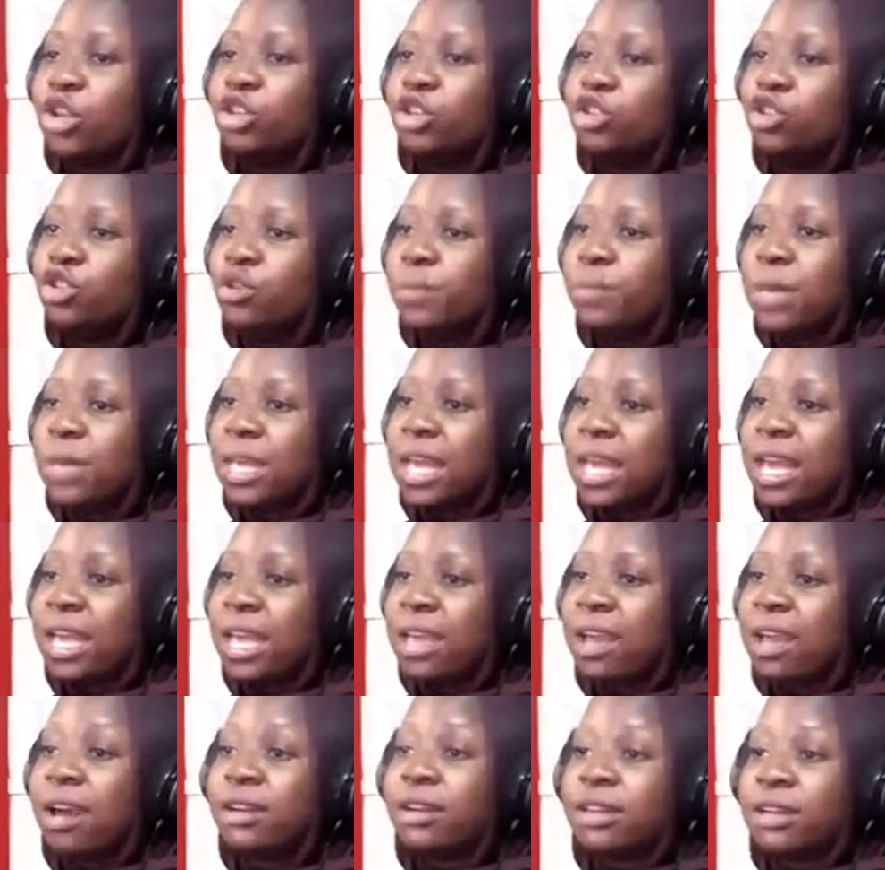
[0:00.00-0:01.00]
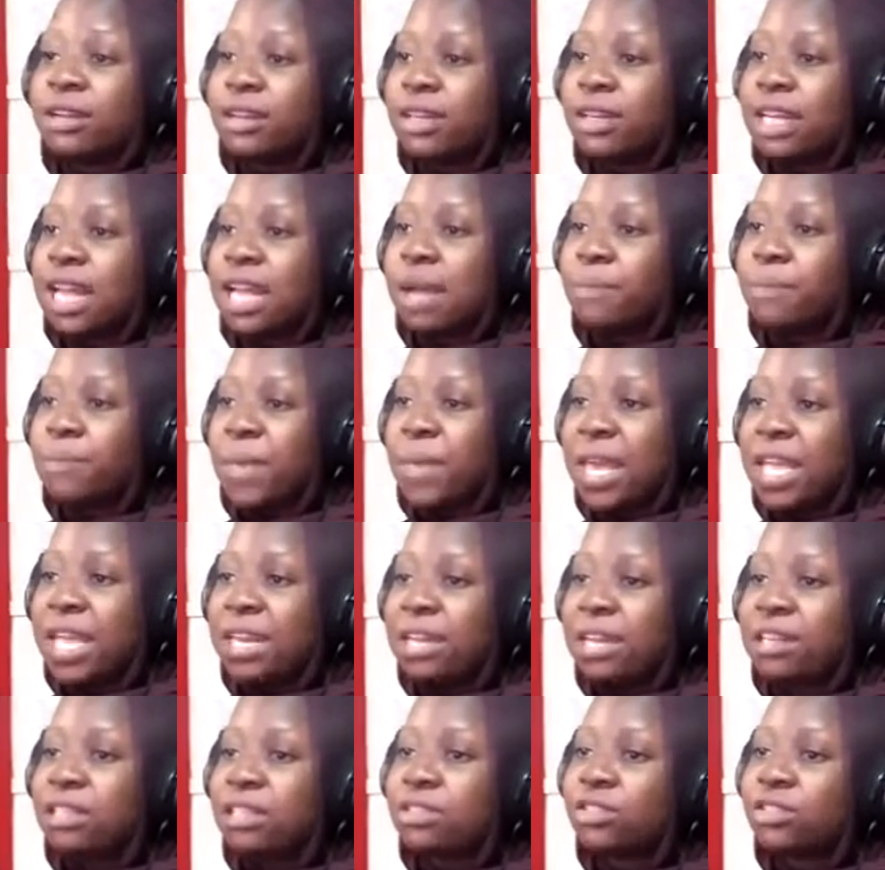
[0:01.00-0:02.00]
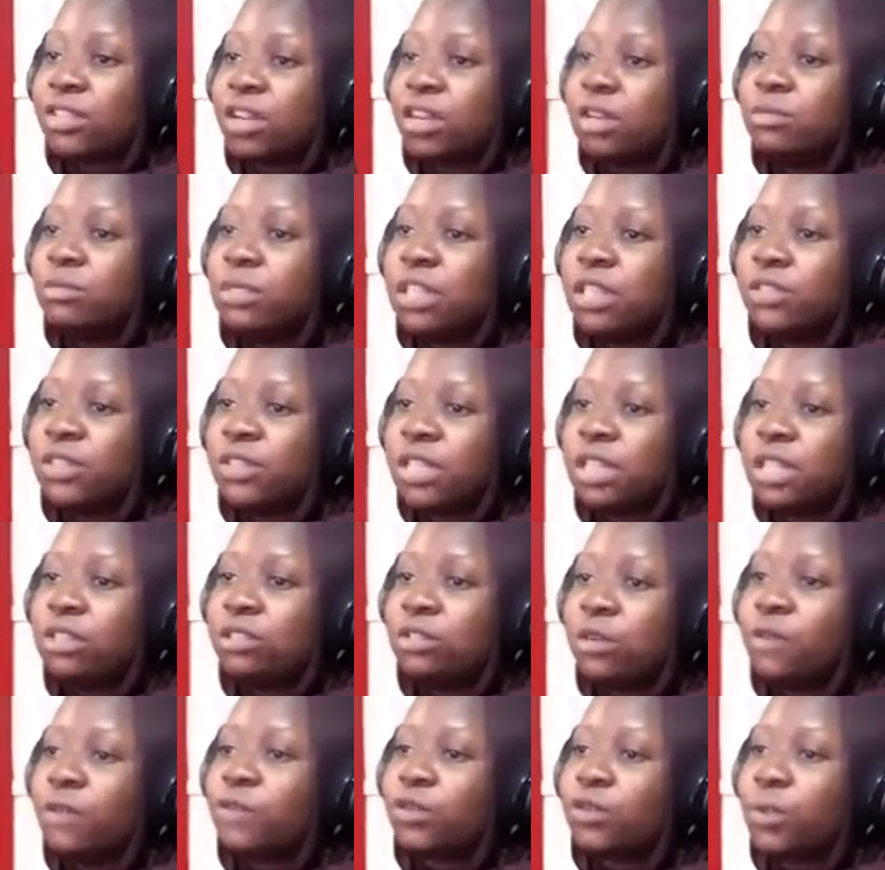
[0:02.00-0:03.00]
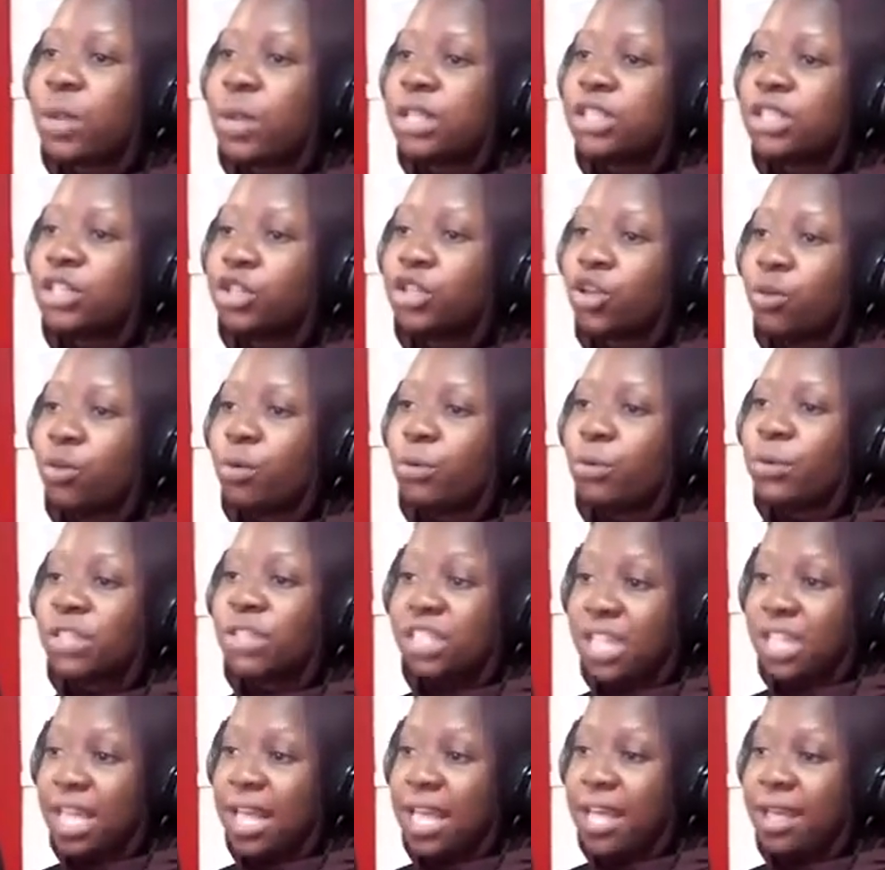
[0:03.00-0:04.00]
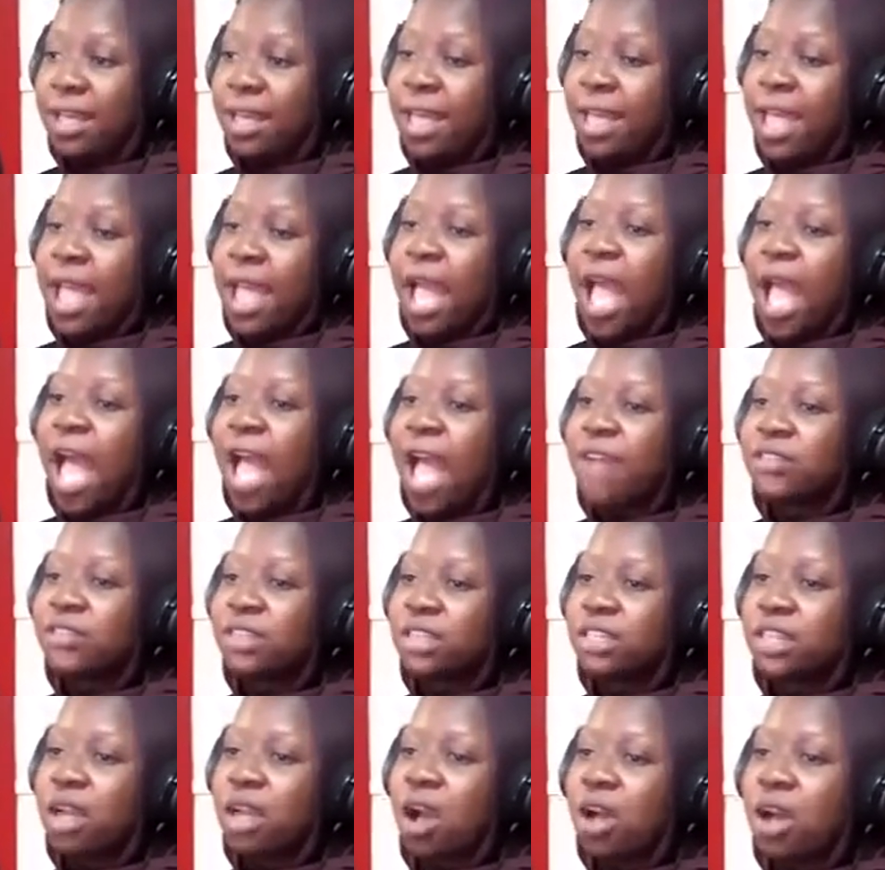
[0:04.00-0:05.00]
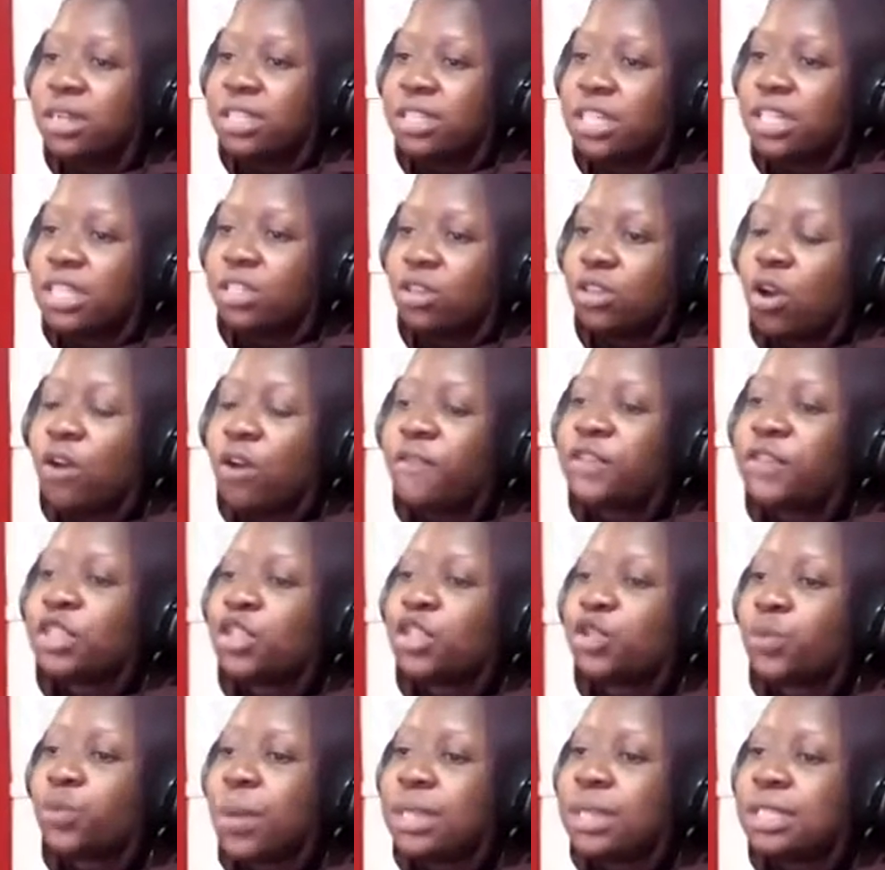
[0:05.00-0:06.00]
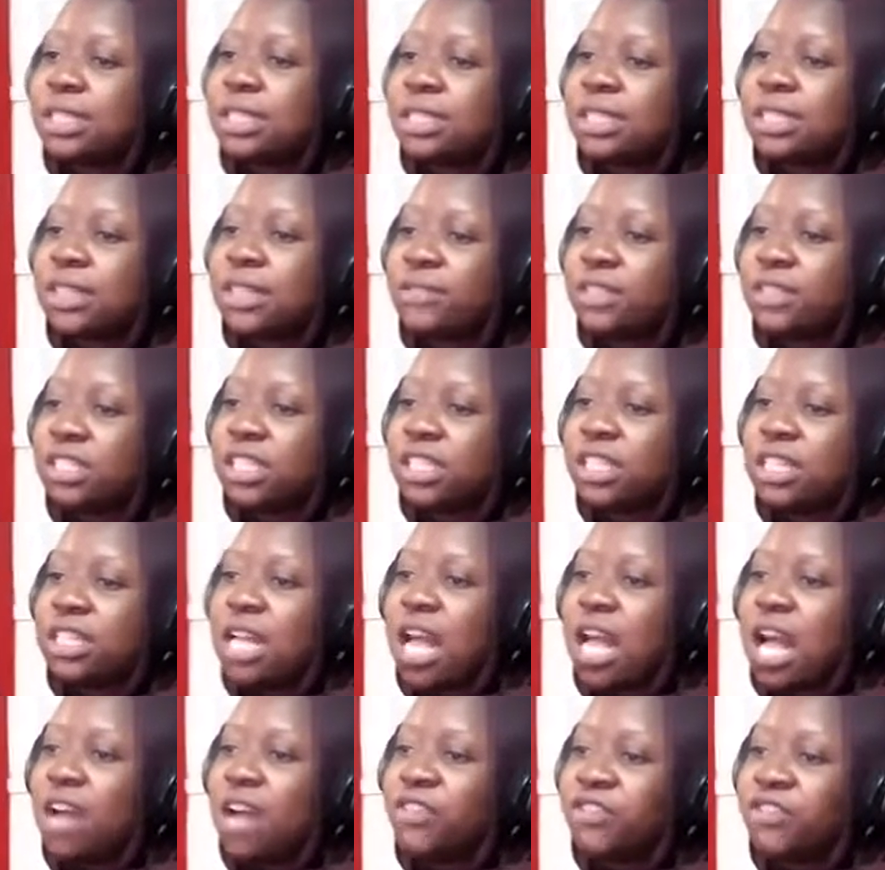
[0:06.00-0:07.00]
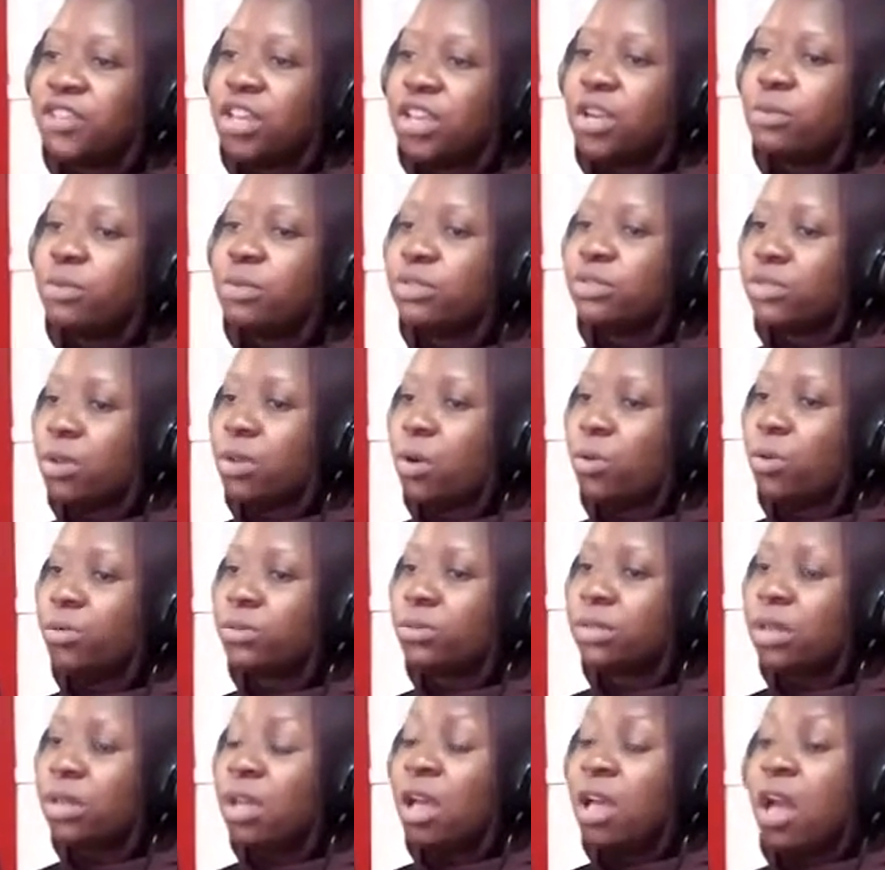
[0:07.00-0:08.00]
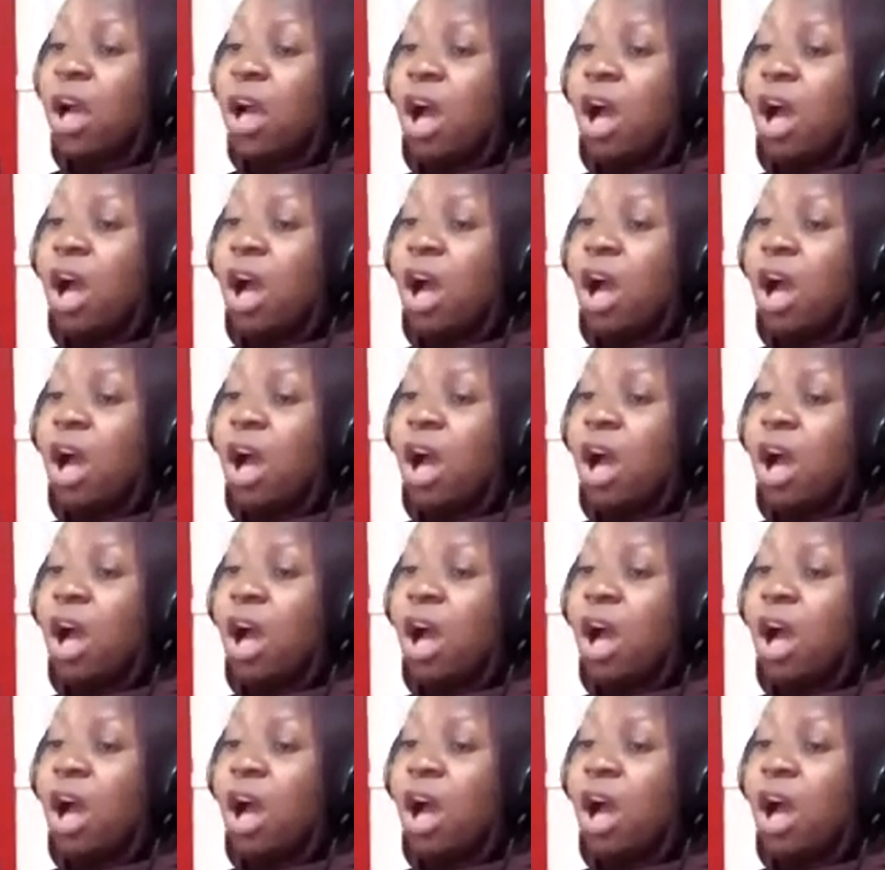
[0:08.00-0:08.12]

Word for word: UBA had earlier paid an interim dividend of 20 kobo per share after the audit of its 2017 half-year result.